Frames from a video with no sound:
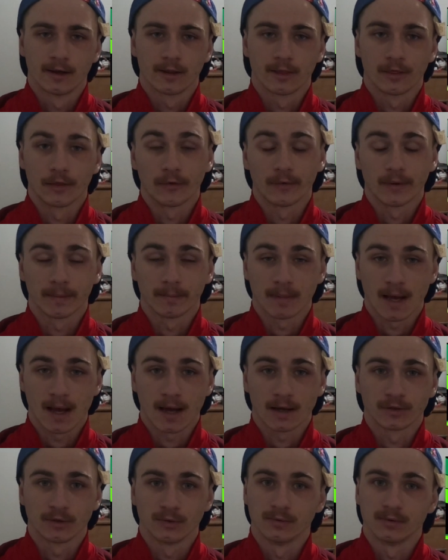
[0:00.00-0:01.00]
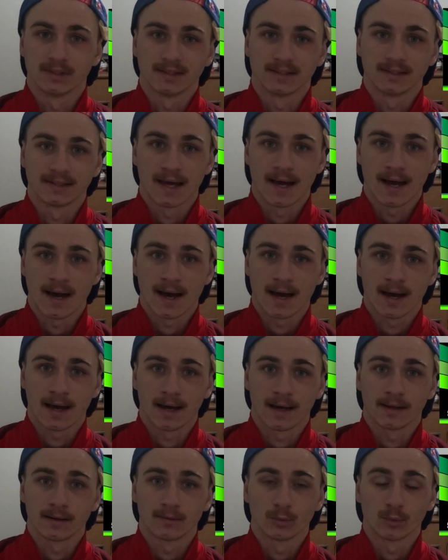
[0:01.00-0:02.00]
throwing back to his
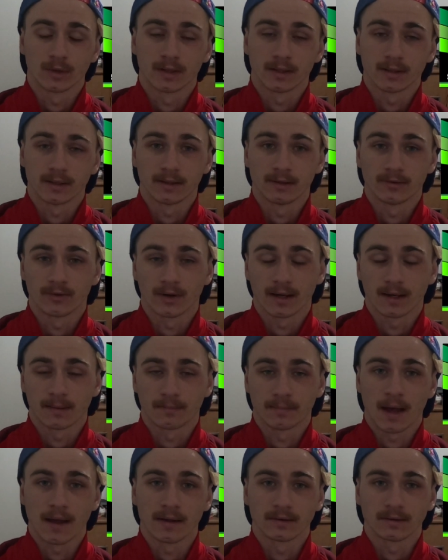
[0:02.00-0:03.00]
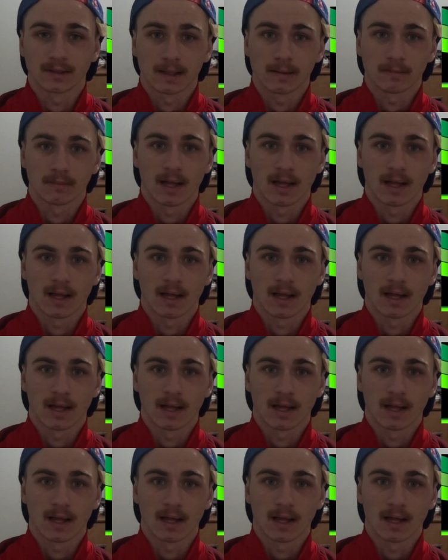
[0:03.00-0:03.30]
dad when he ran a paint scheme